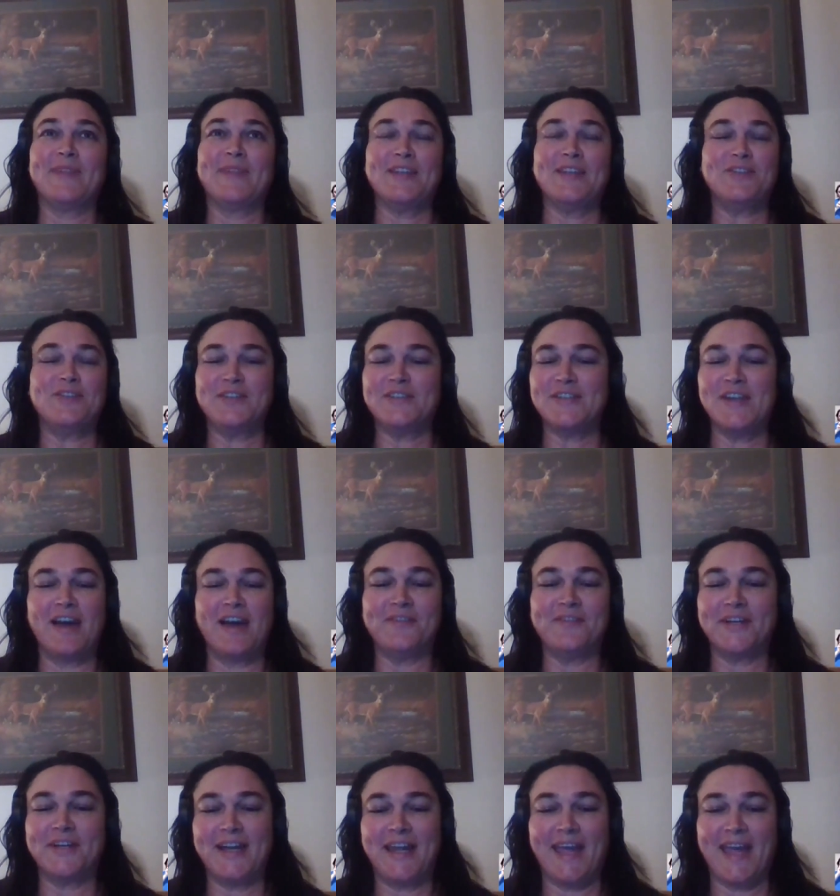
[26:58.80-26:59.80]
she's not
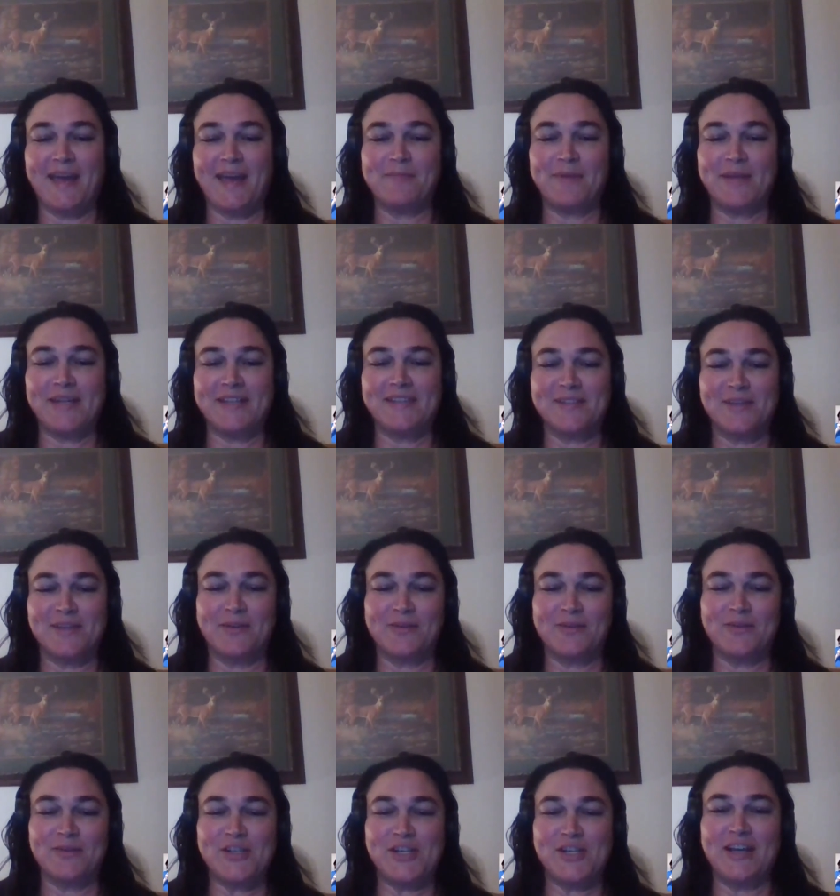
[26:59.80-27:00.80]
very happy. So she